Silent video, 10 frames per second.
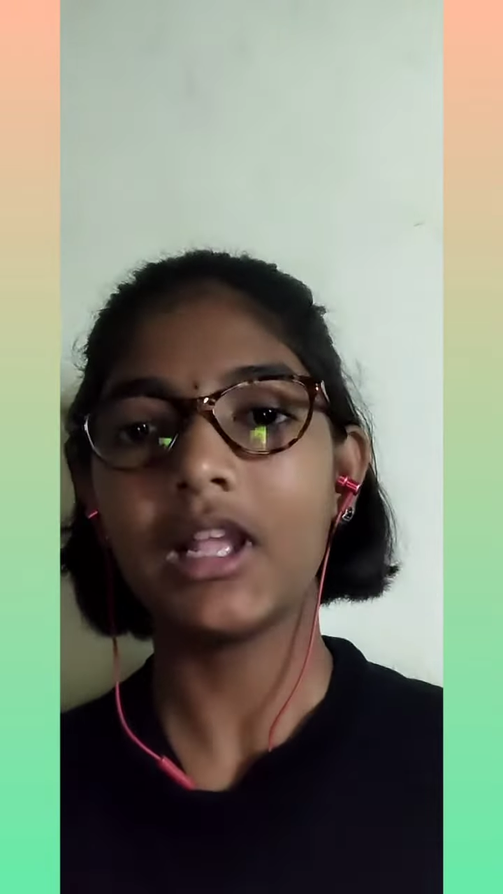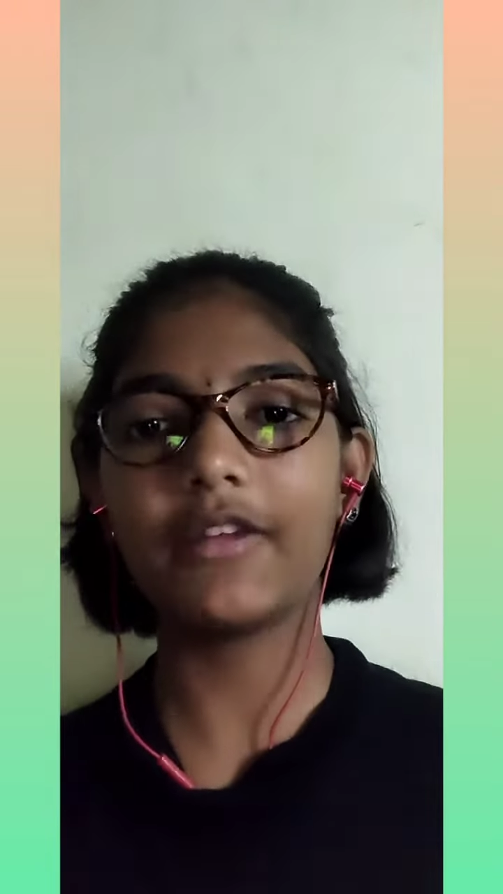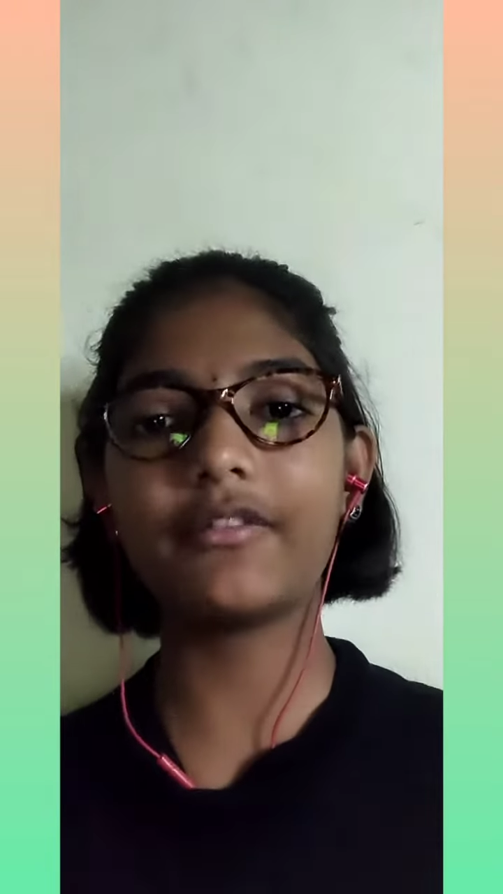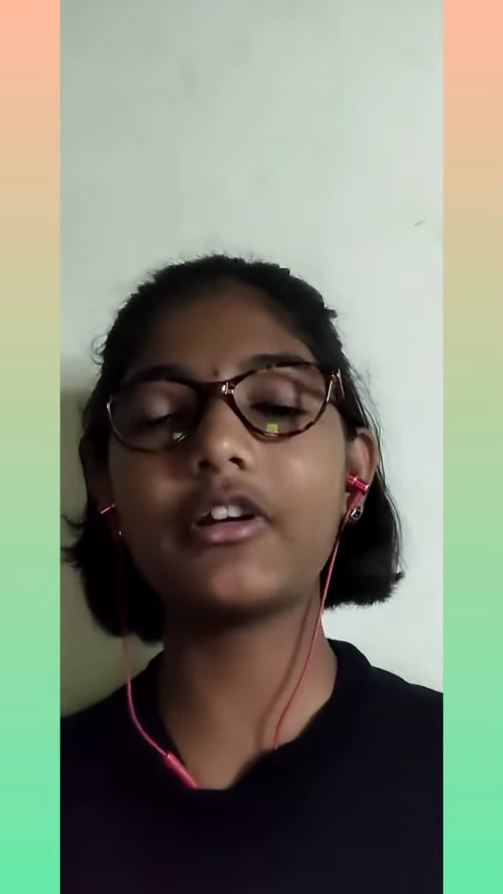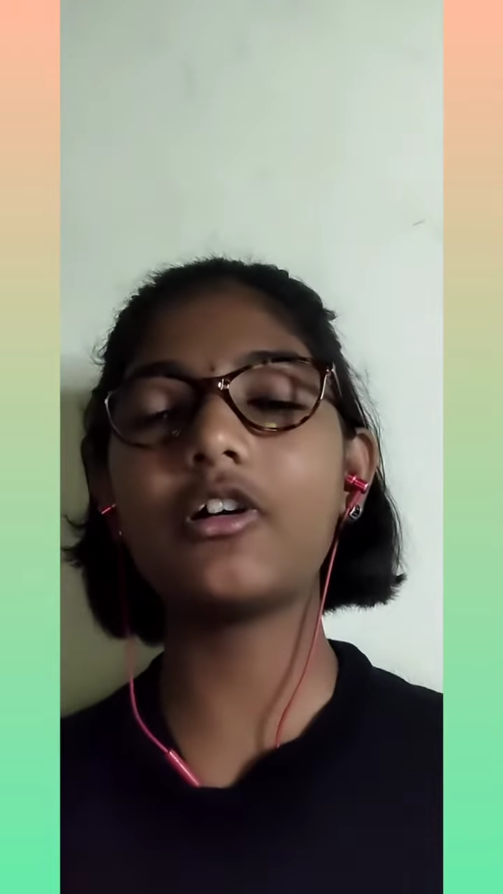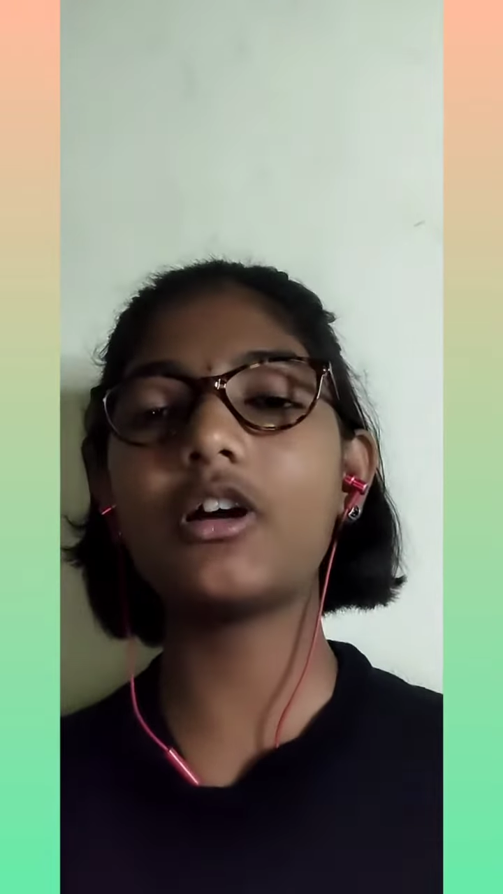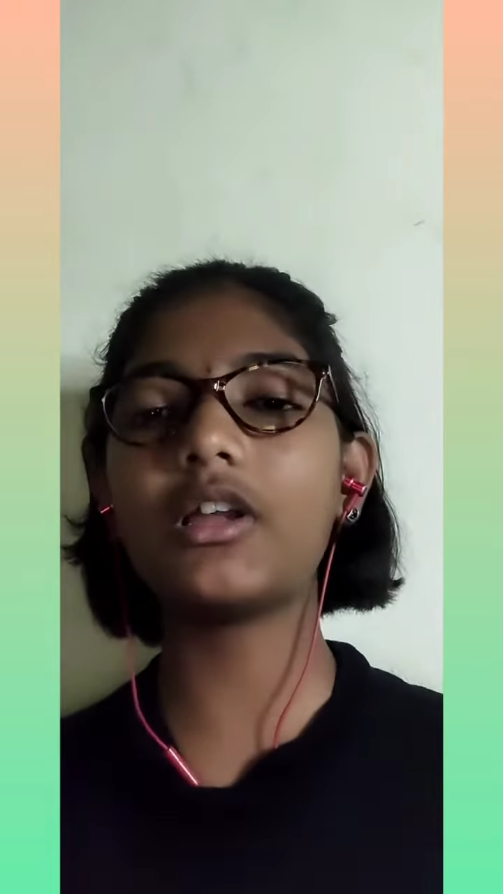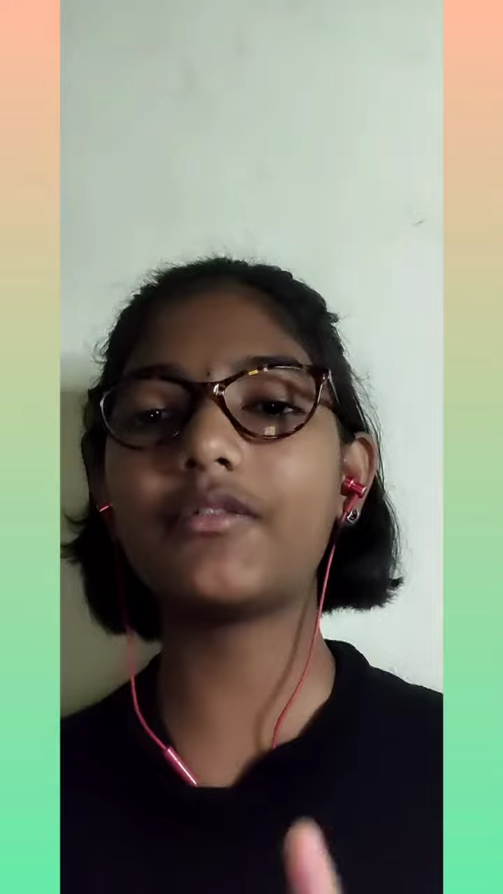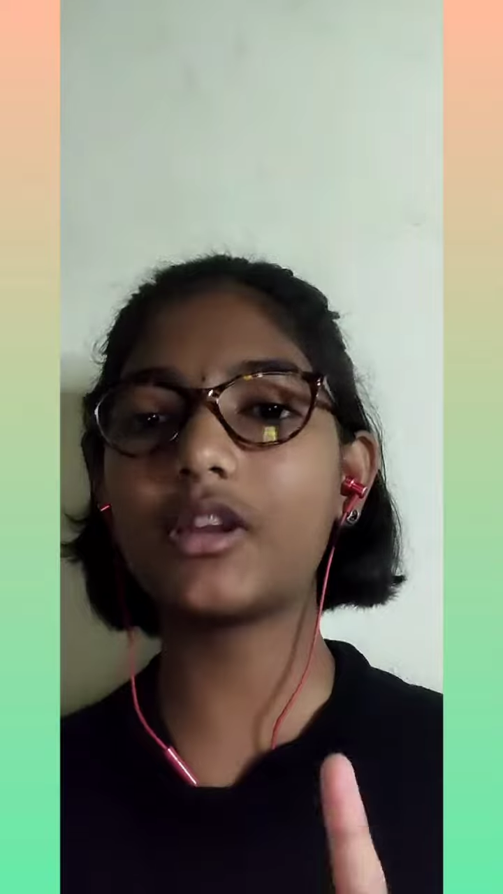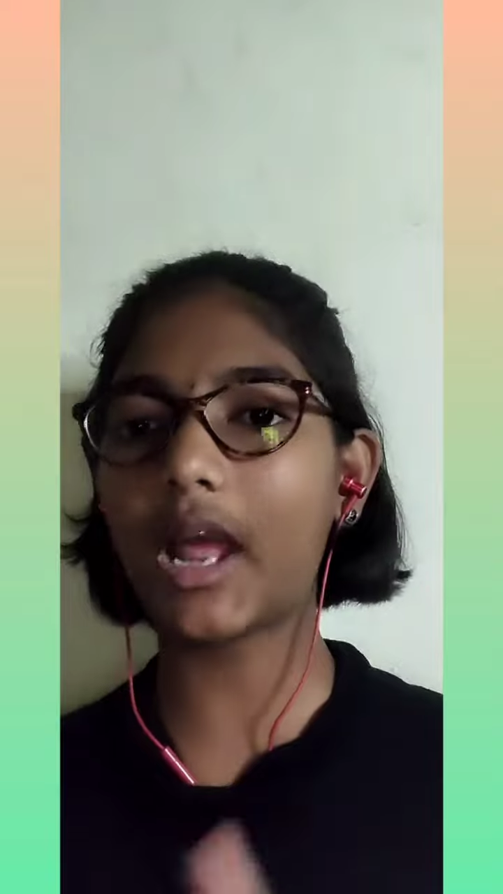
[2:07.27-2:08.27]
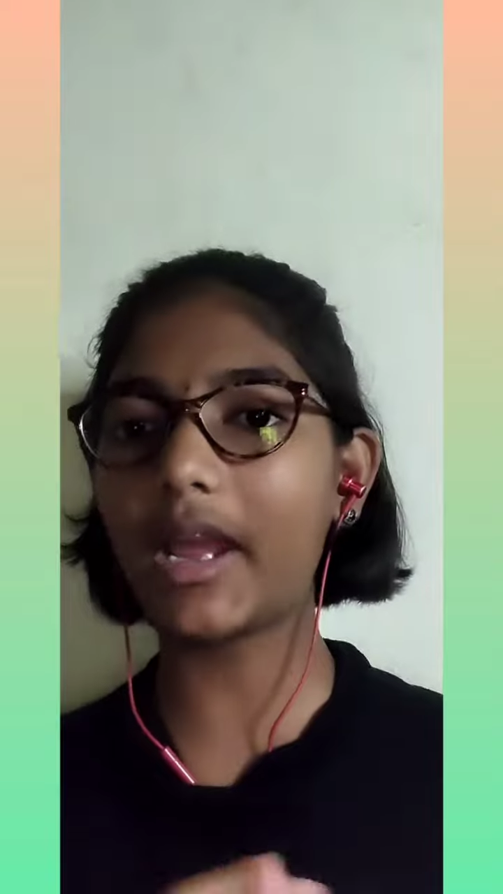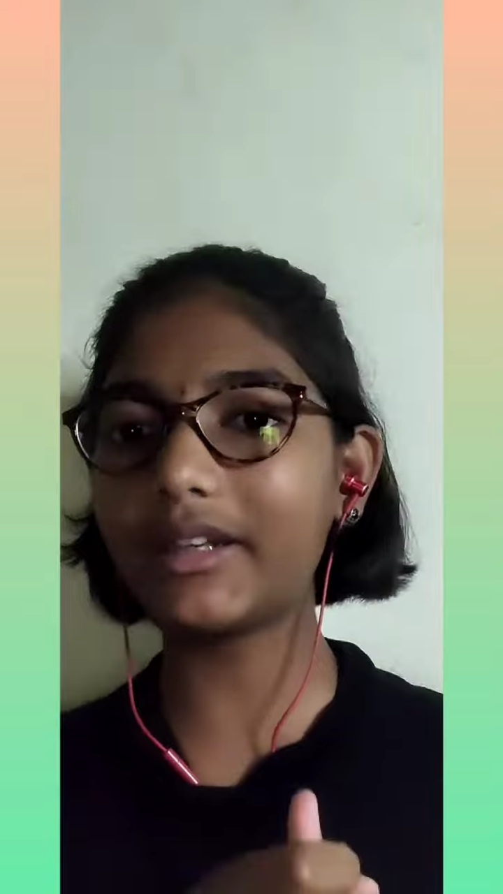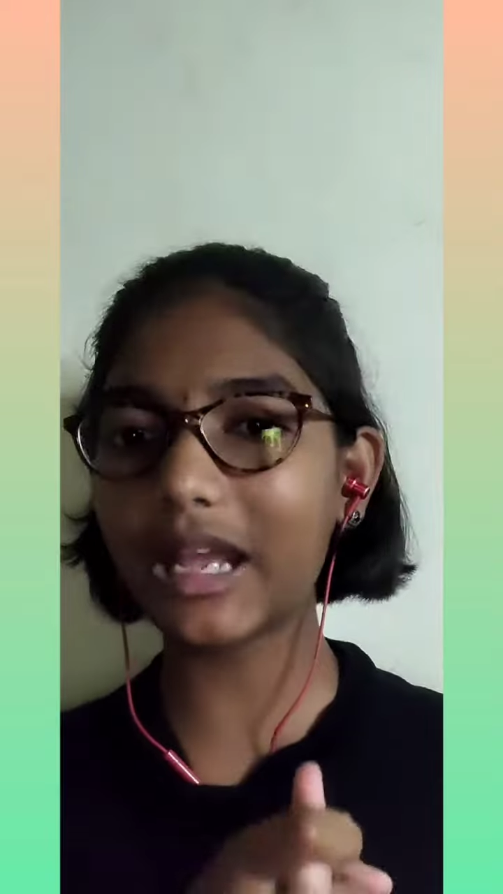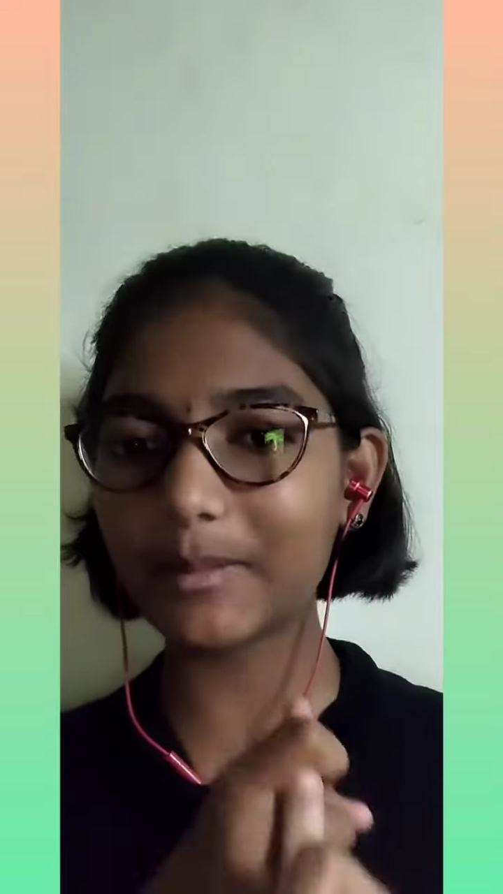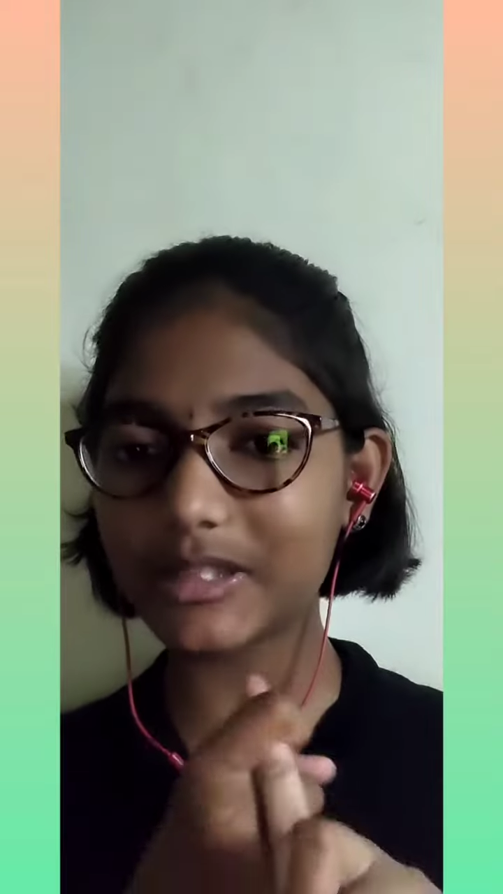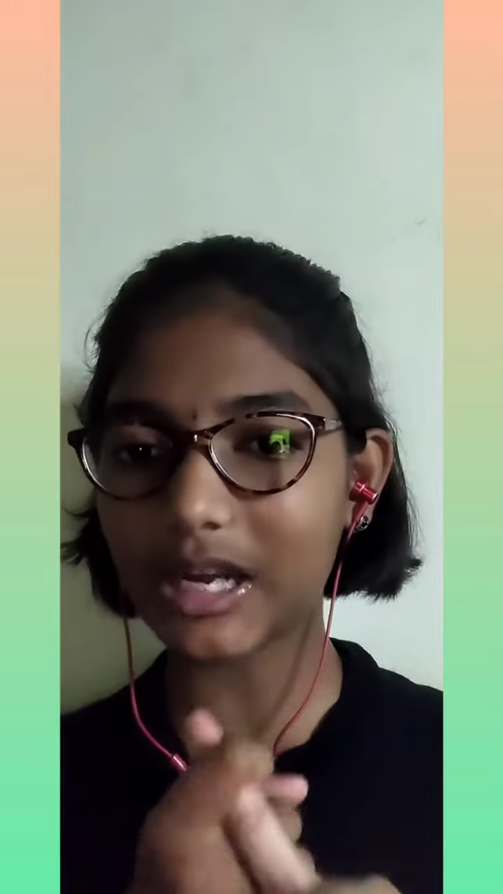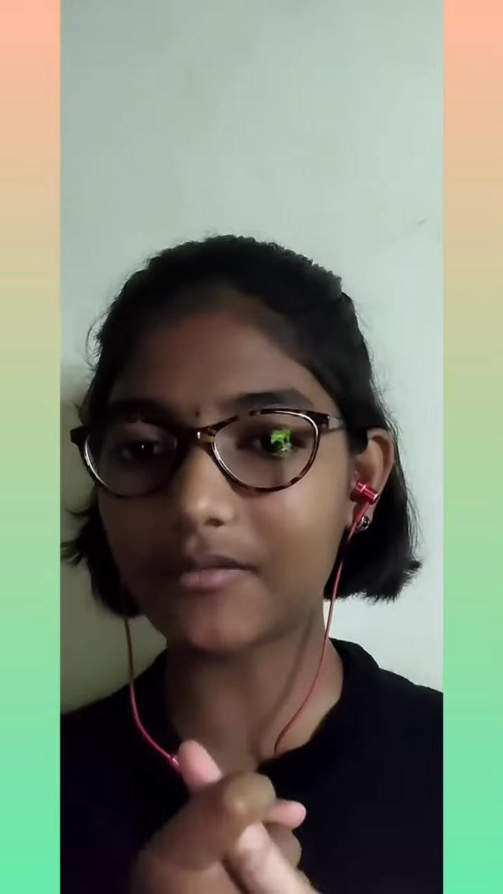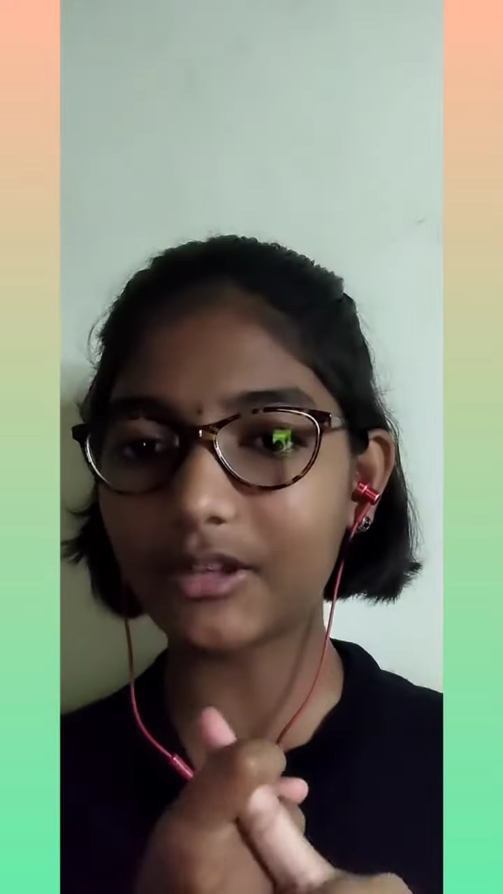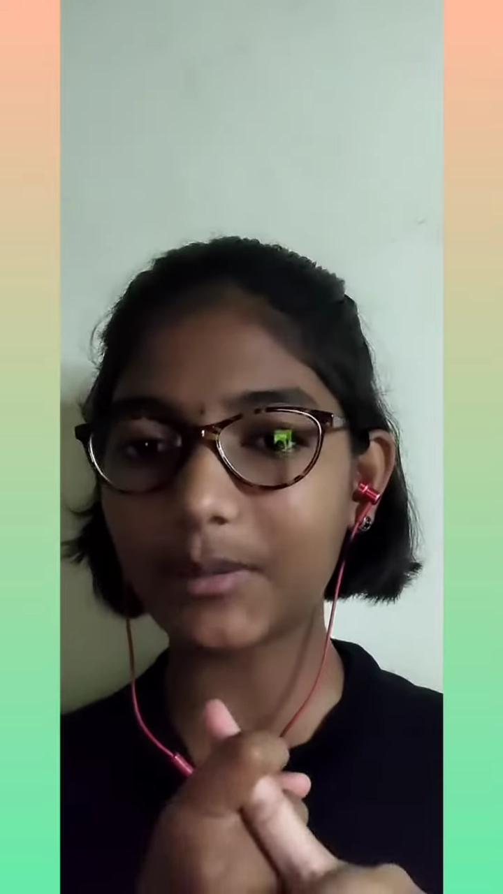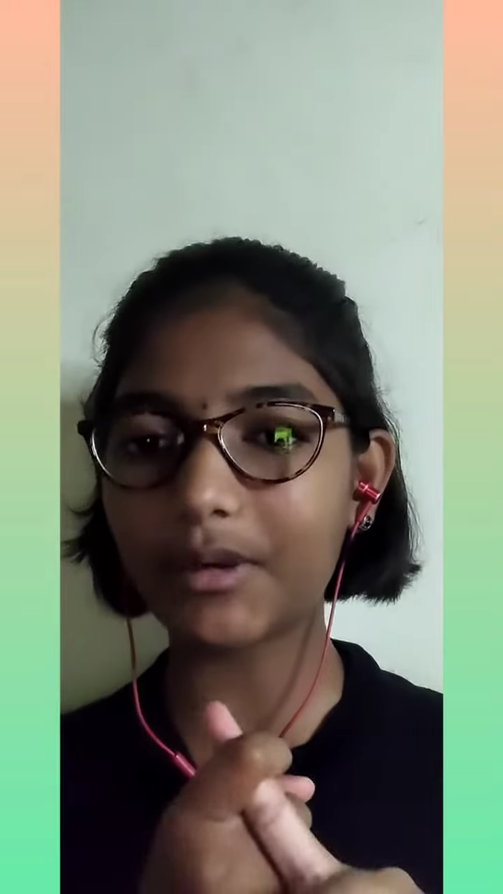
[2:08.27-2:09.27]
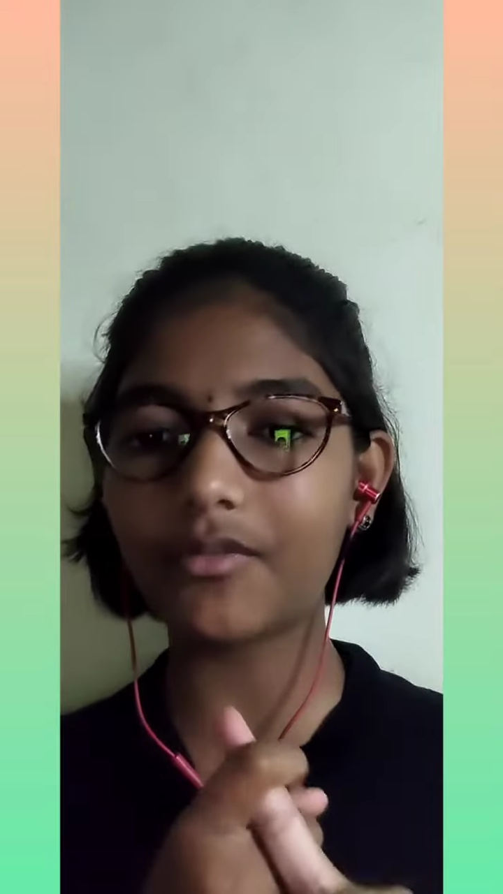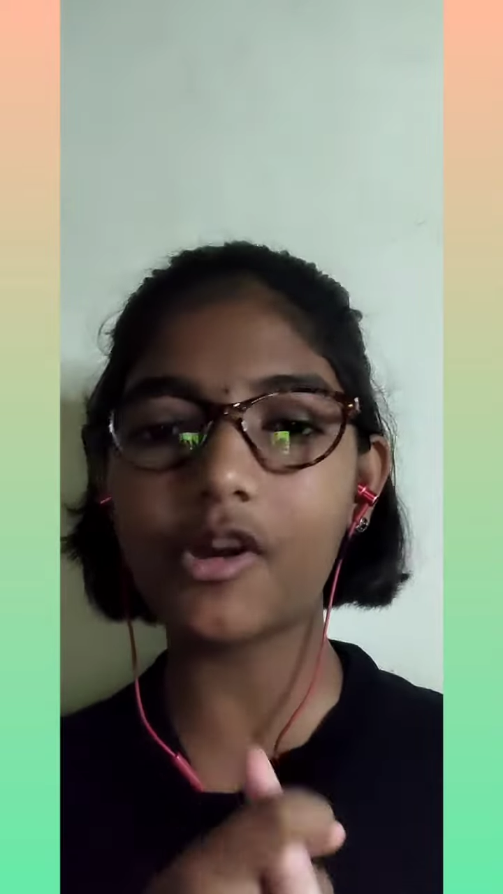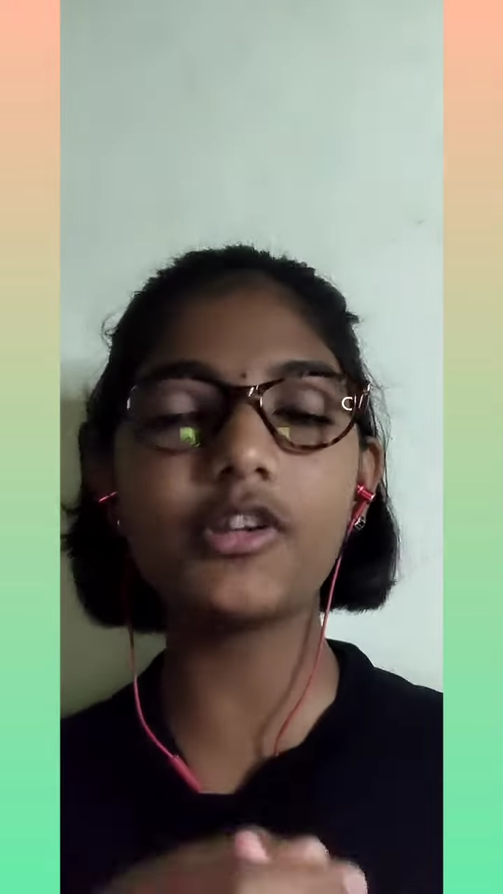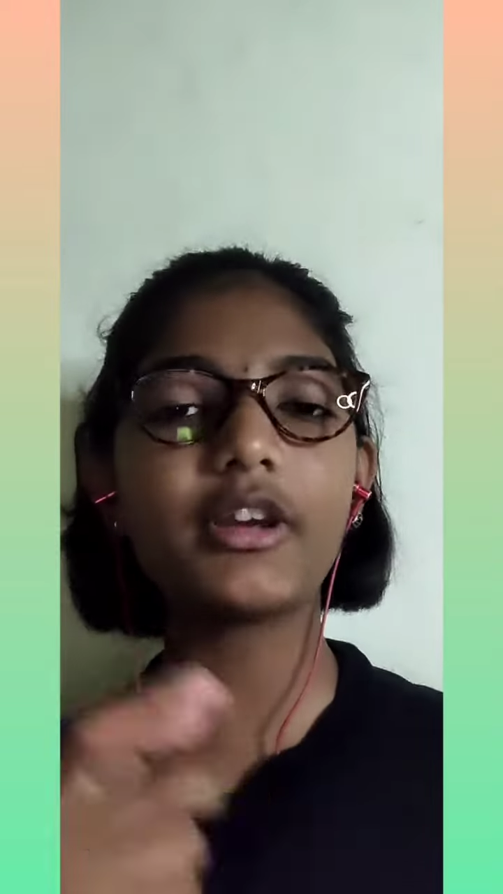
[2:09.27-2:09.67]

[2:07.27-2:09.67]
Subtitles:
If your nighttime is comfortable for you,